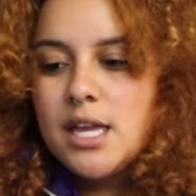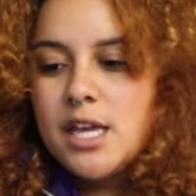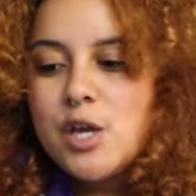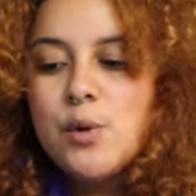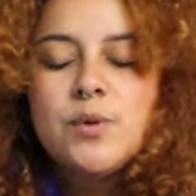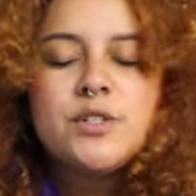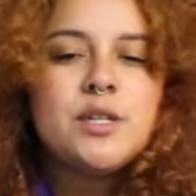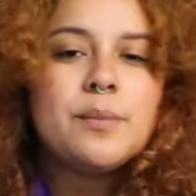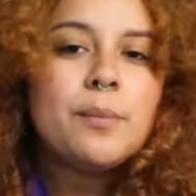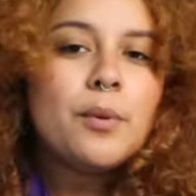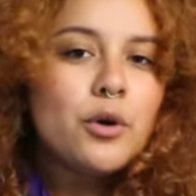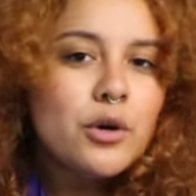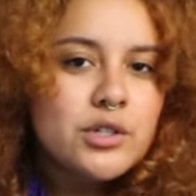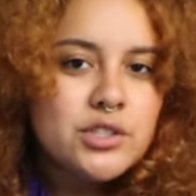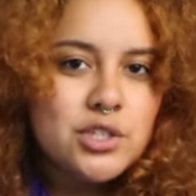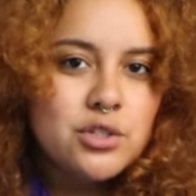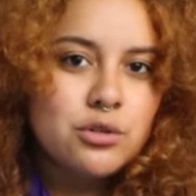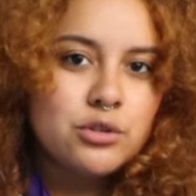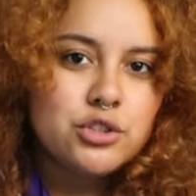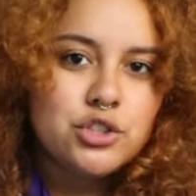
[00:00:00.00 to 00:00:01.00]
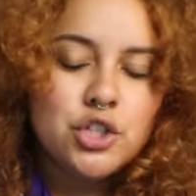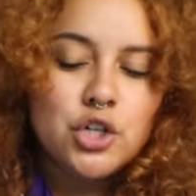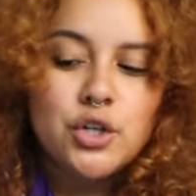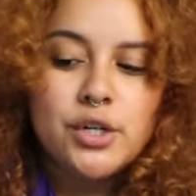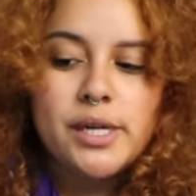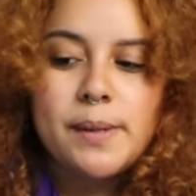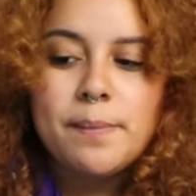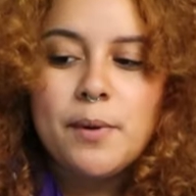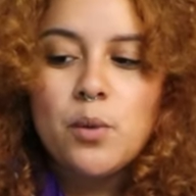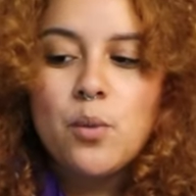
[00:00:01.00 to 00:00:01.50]
It was a personal
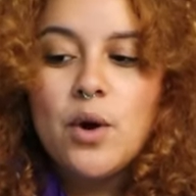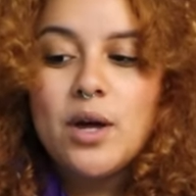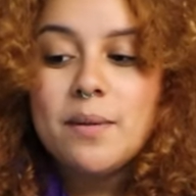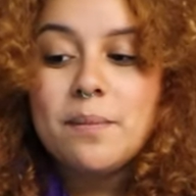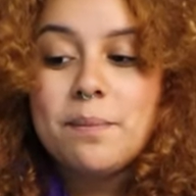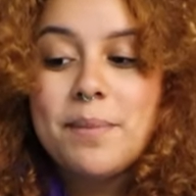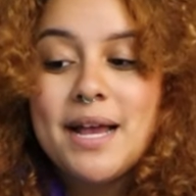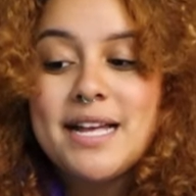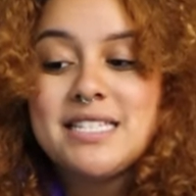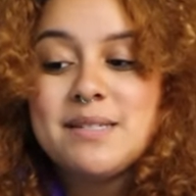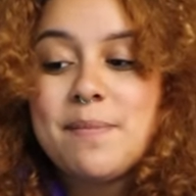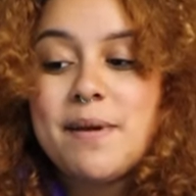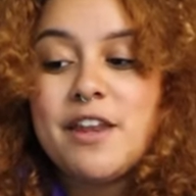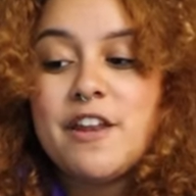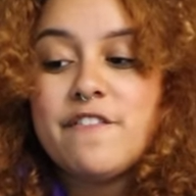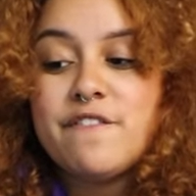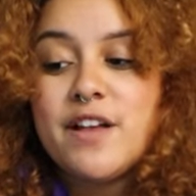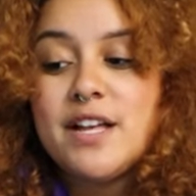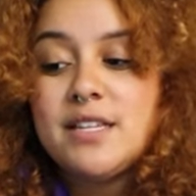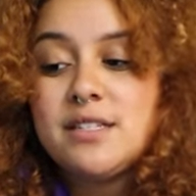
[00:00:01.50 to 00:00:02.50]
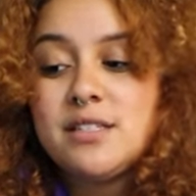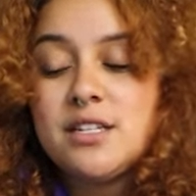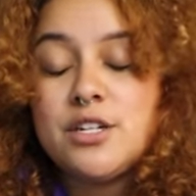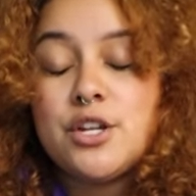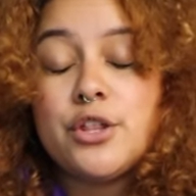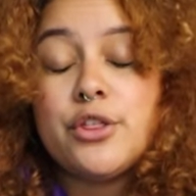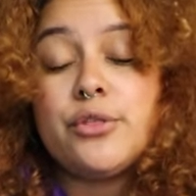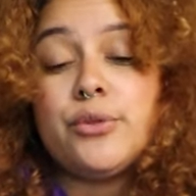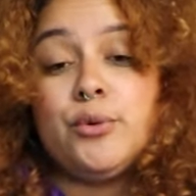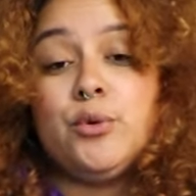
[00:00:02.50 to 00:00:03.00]
journey, but one best
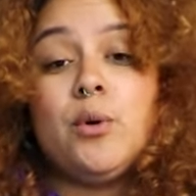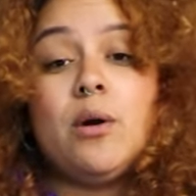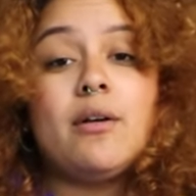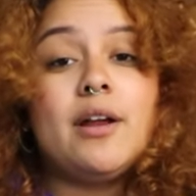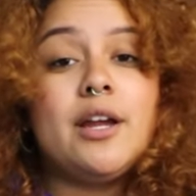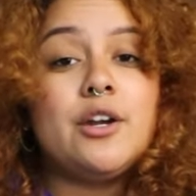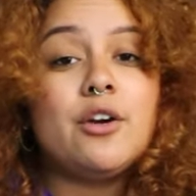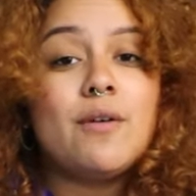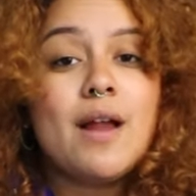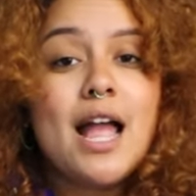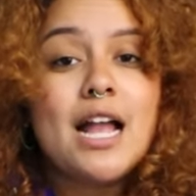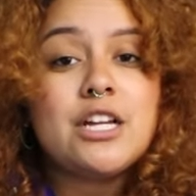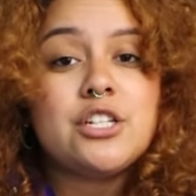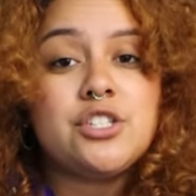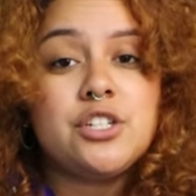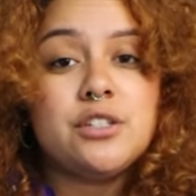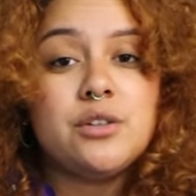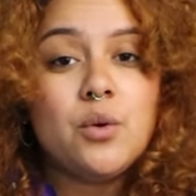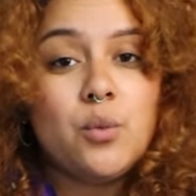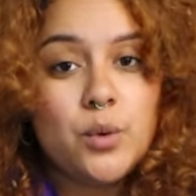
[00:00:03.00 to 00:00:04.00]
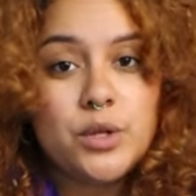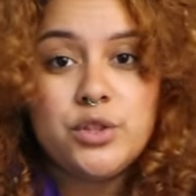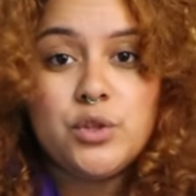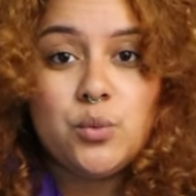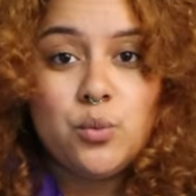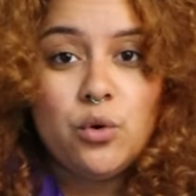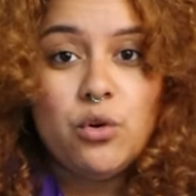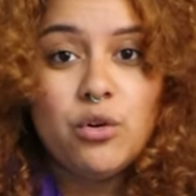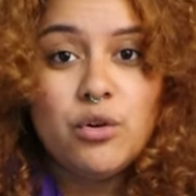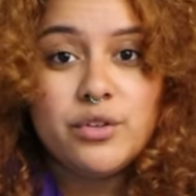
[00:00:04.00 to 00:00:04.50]
manifested through our interaction with the
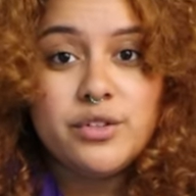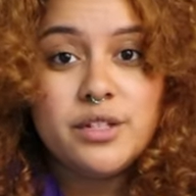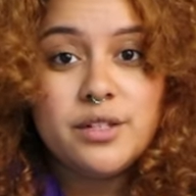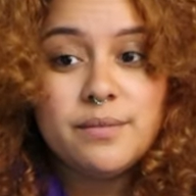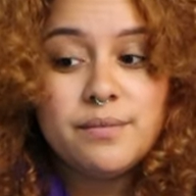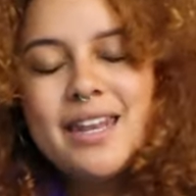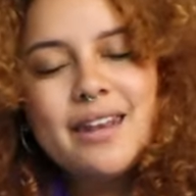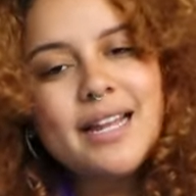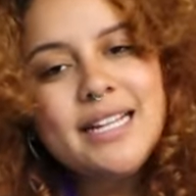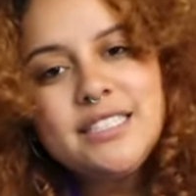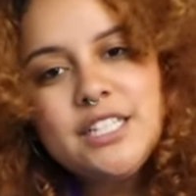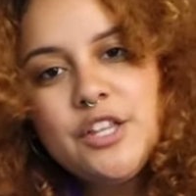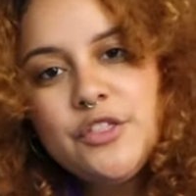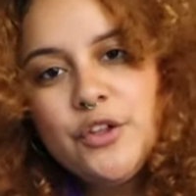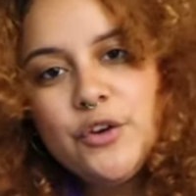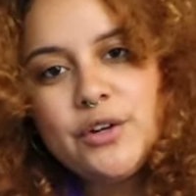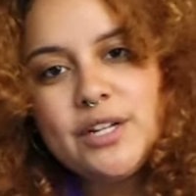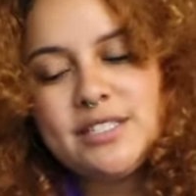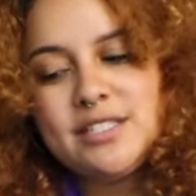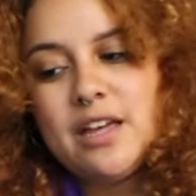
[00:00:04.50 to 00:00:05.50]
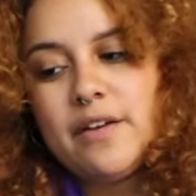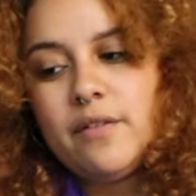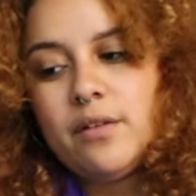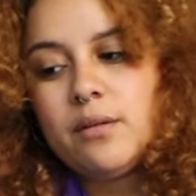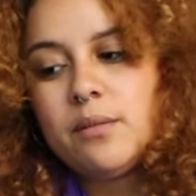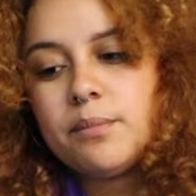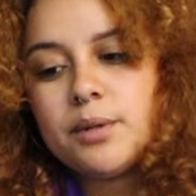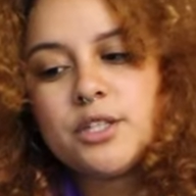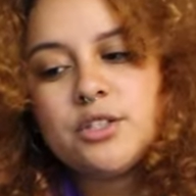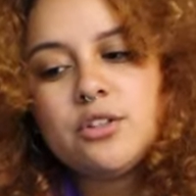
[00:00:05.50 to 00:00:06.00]
world. In nineteen
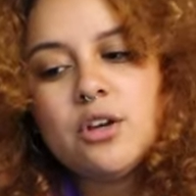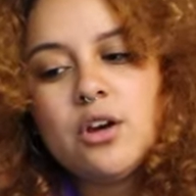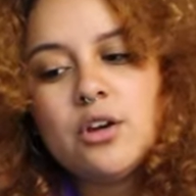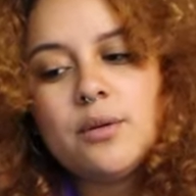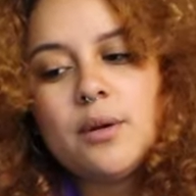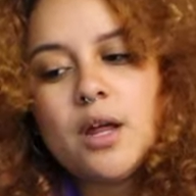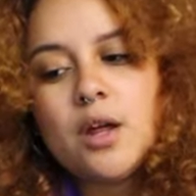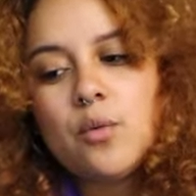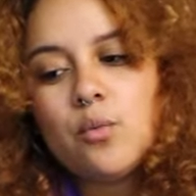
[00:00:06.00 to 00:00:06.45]
thirty-seven, Breton